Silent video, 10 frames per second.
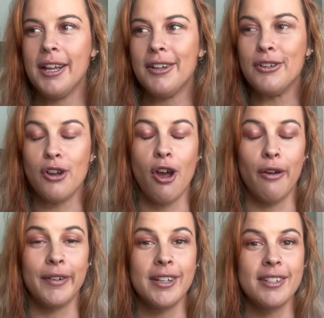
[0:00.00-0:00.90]

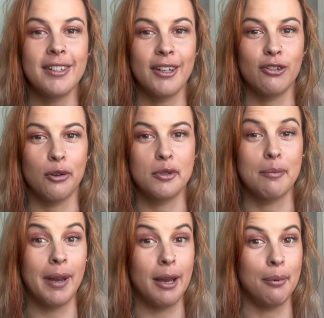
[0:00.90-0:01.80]
nervous in groups
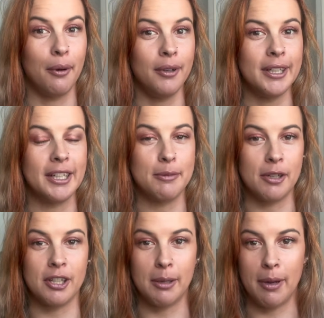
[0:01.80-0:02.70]
of people, and
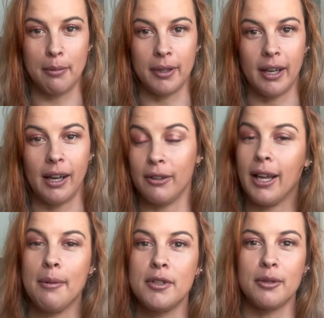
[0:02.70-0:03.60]
especially people that I look
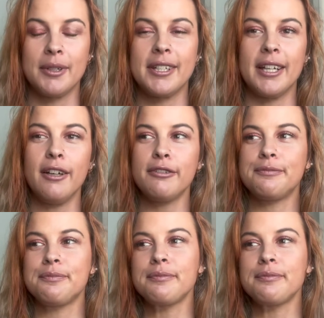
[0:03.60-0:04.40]
up to and stuff.